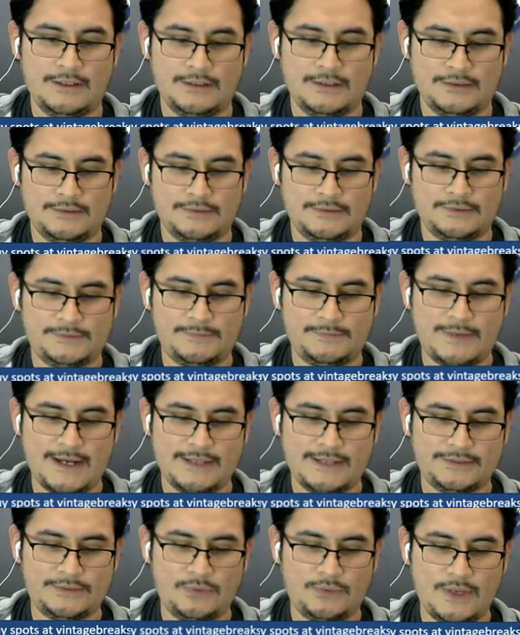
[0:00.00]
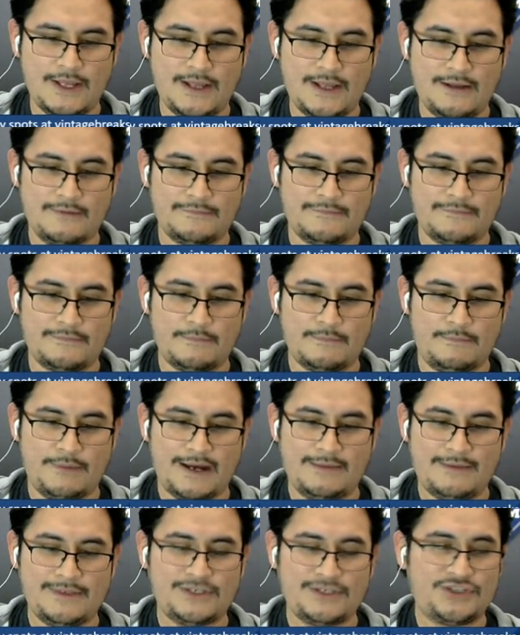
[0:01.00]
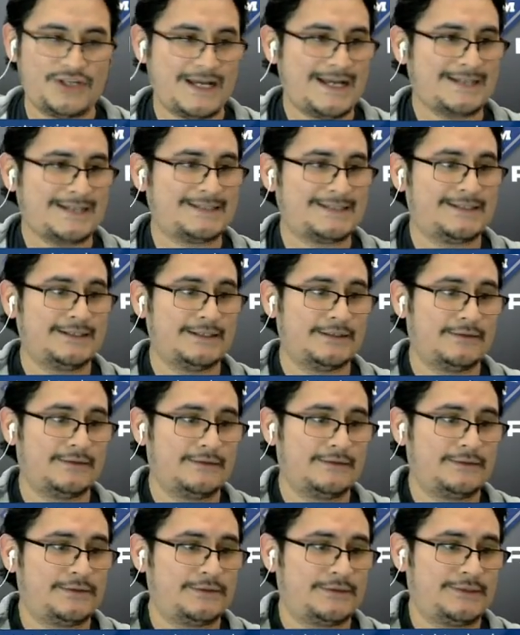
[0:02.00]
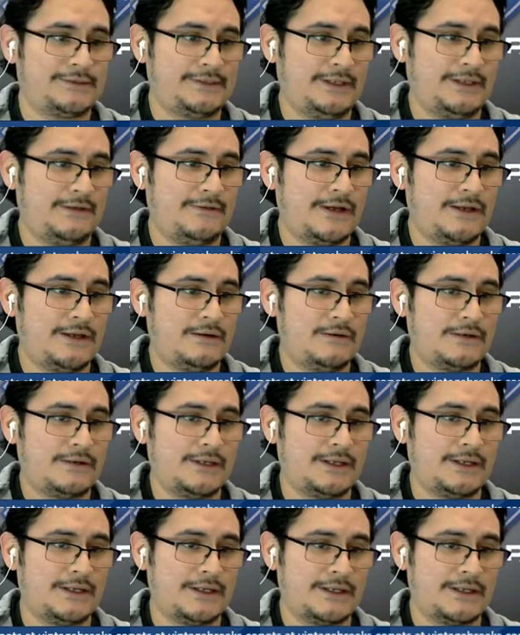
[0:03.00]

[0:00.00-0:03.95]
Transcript: Spot 12, nice Bobby Jackson to Steve Aoki.